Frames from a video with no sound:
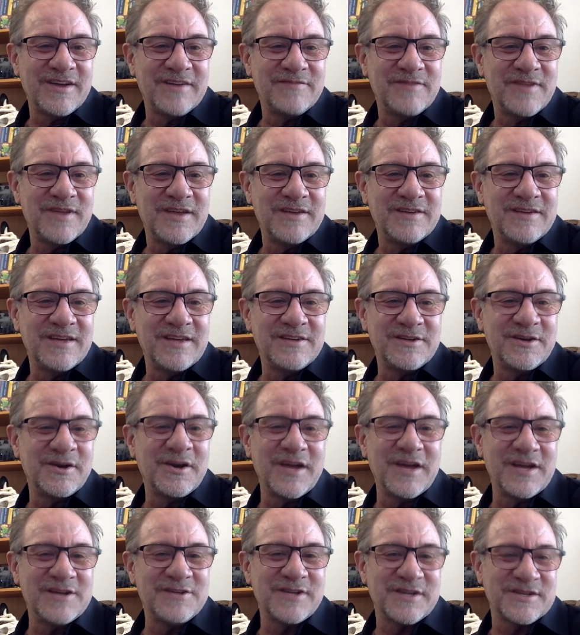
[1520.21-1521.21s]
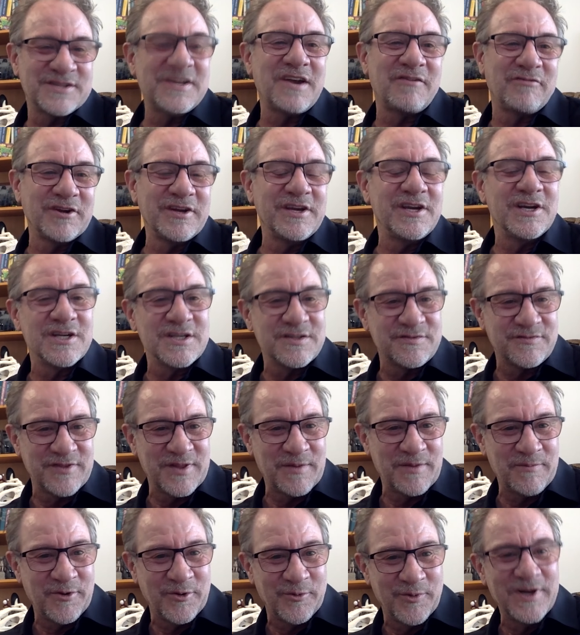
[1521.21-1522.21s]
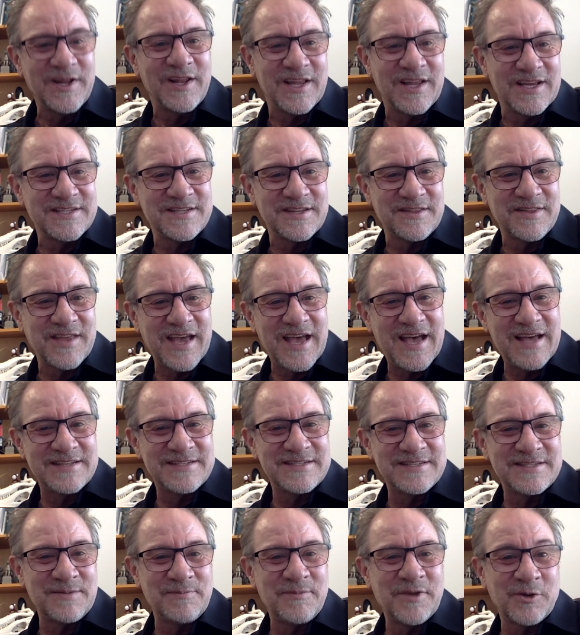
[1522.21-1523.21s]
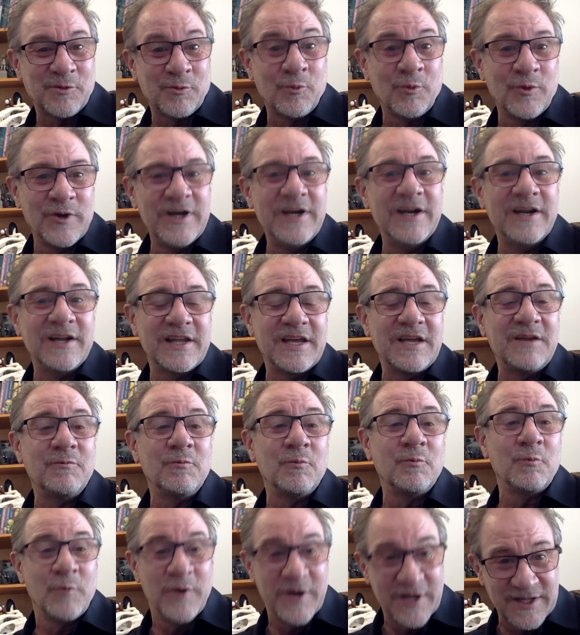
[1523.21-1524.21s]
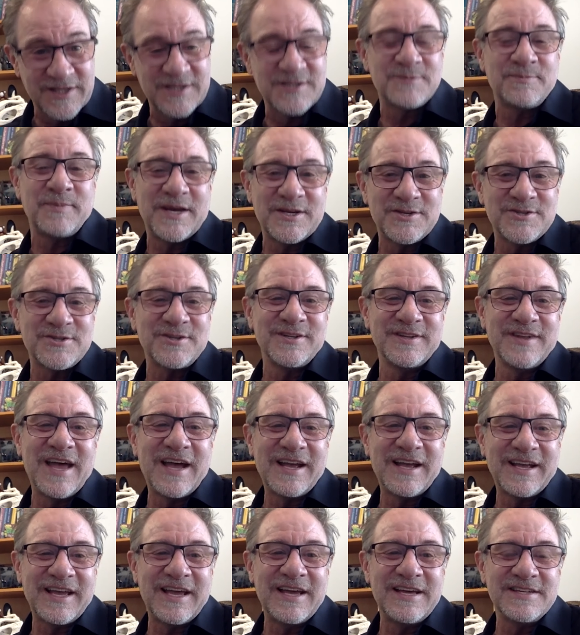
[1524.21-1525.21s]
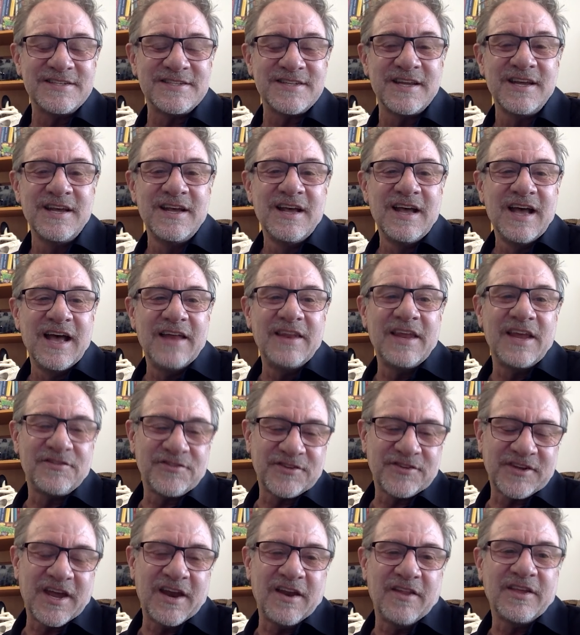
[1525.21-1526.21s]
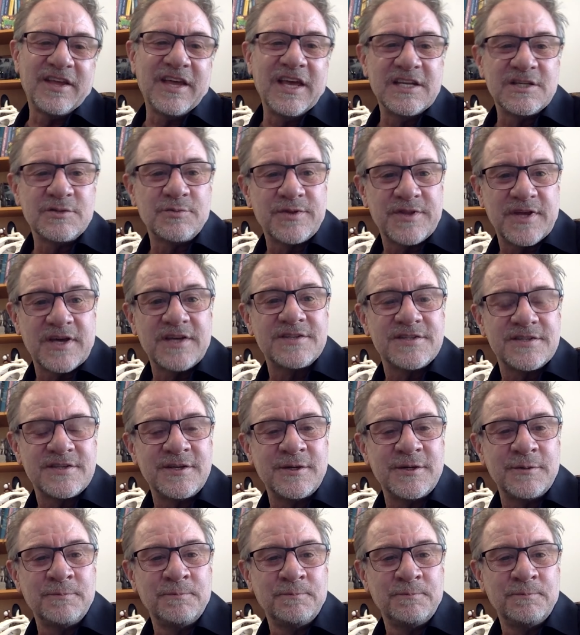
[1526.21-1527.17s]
It, it, it took, it took several years for them to realize that they had something really, really special in that case. And that's kind of the case with us too.